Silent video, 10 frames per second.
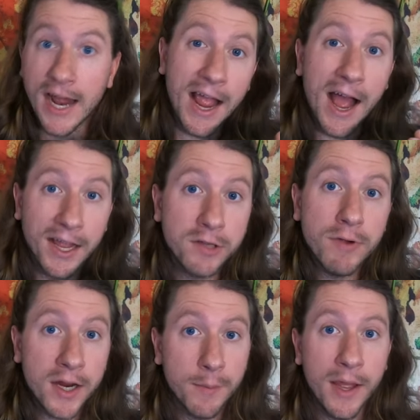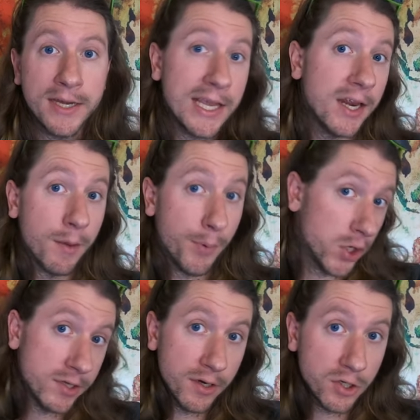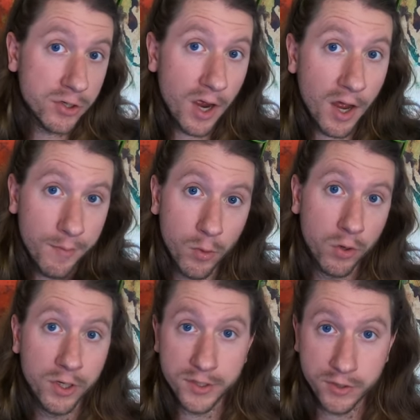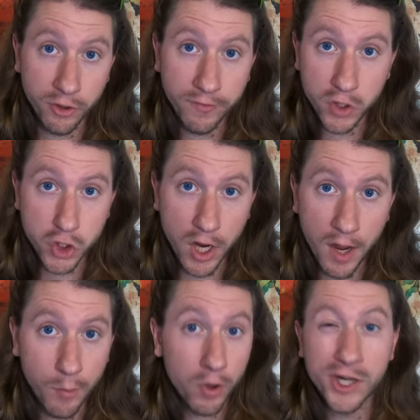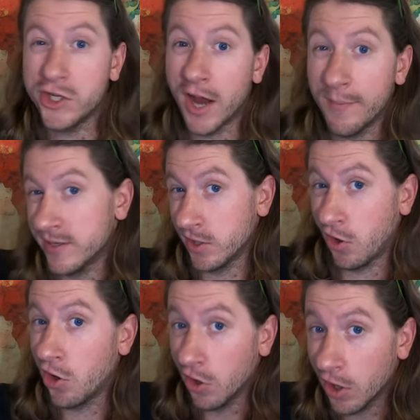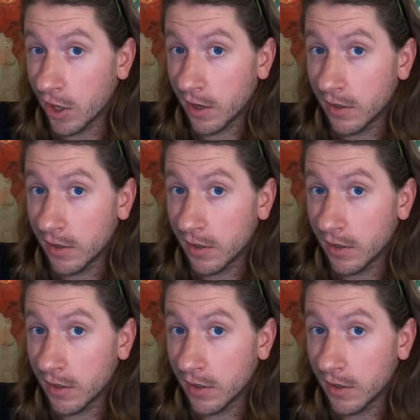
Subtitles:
I highly recommend getting a bartending job or a serving job or a job as a cook